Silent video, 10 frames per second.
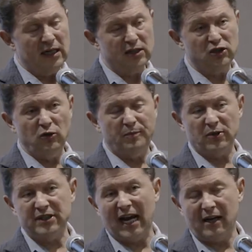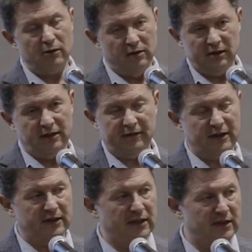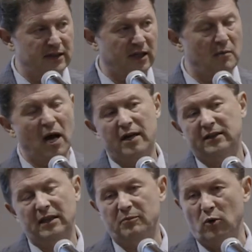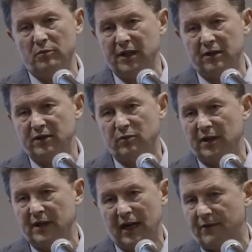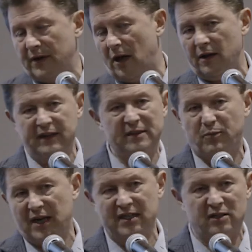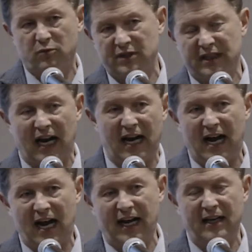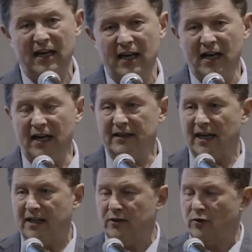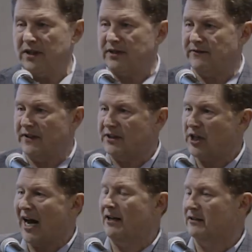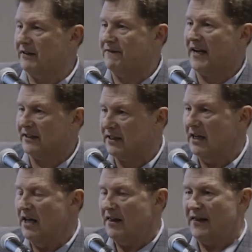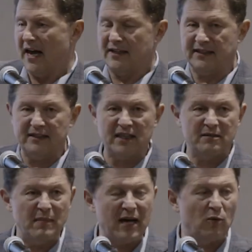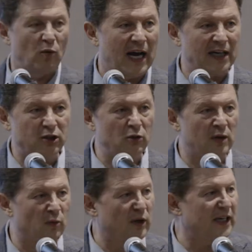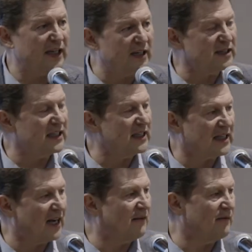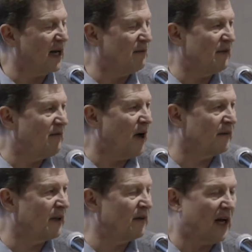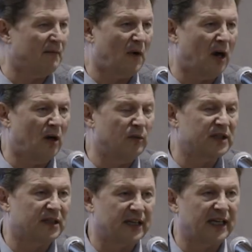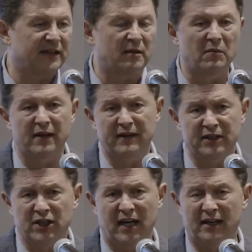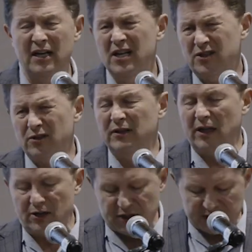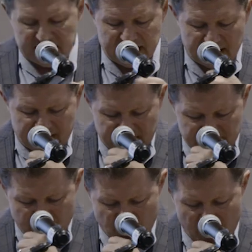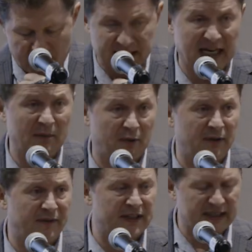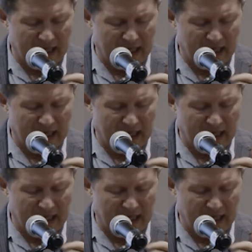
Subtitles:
super cycle of the commodity boom years when all these prices were sky high, and like a trust fund child effect, that it doesn't matter I do and what idiocies I'm involved in, I'm always going to get the monthly check. Certainly Argentina, I think, is a prime example of this,